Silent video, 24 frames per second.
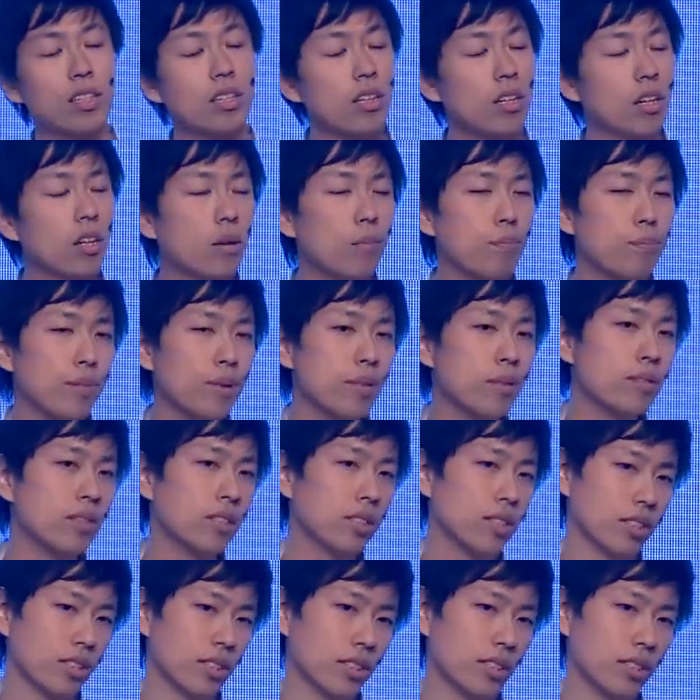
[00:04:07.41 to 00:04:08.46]

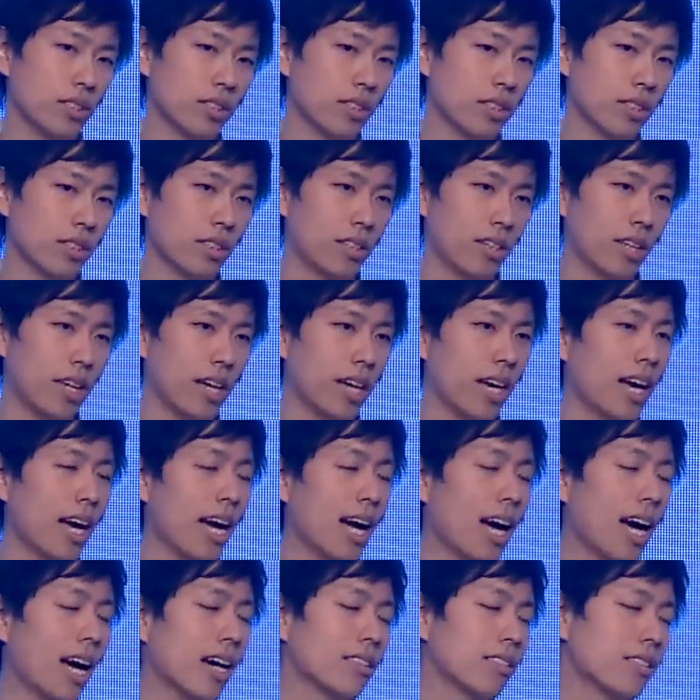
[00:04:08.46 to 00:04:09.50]
Computers
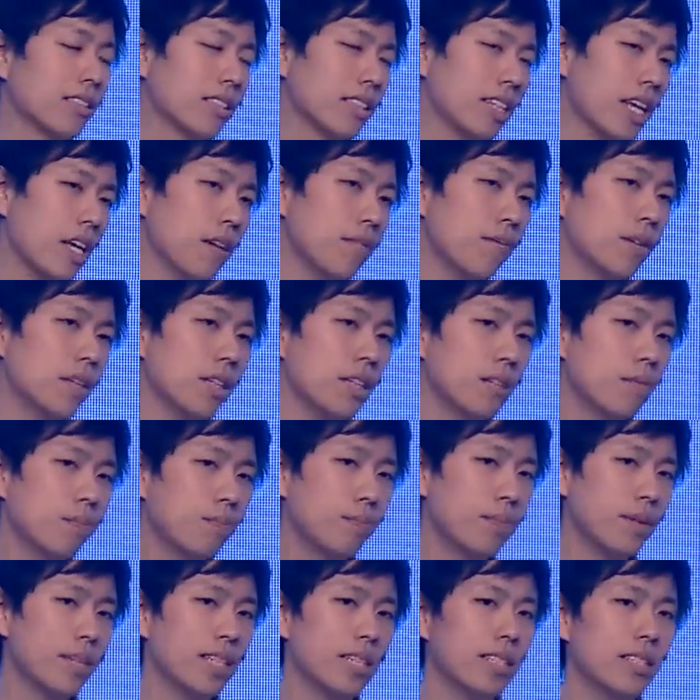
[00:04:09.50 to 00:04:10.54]
had never
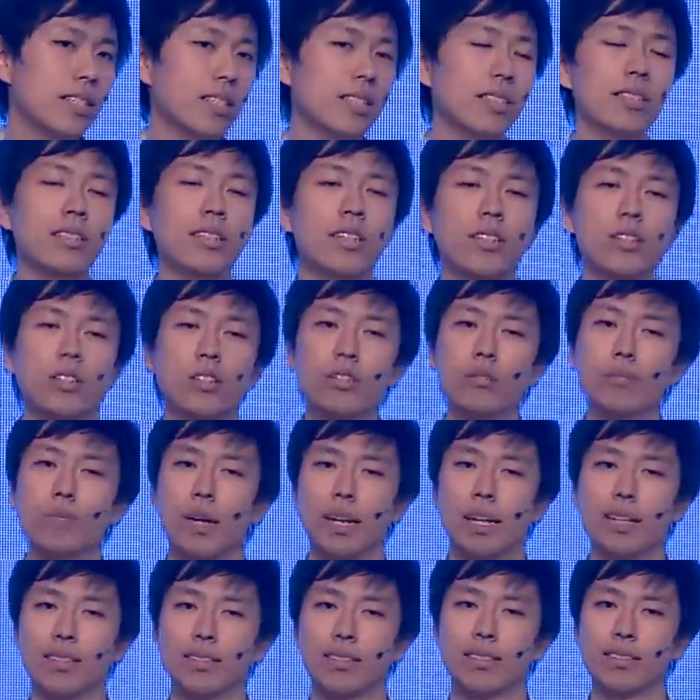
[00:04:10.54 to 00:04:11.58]
beaten human
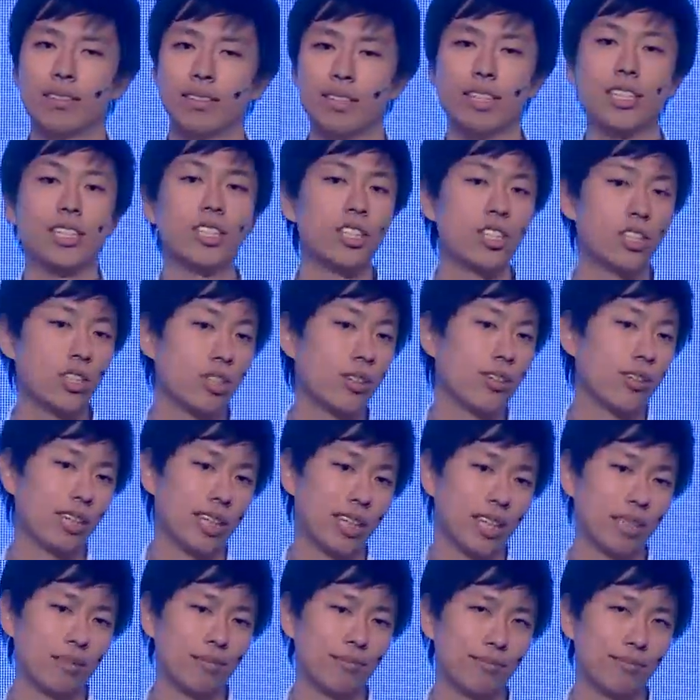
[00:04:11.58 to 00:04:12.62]
in shogi.